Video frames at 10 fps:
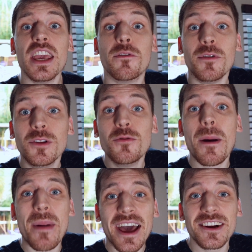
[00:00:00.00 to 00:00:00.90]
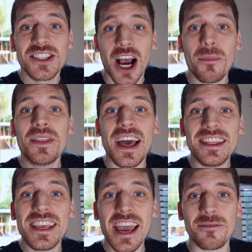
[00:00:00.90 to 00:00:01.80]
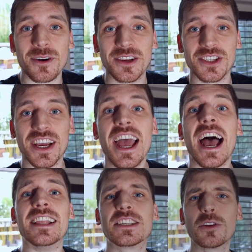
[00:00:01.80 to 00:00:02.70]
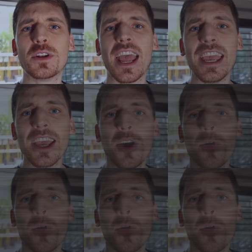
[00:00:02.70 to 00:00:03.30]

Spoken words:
if we do a better job than the average. And so today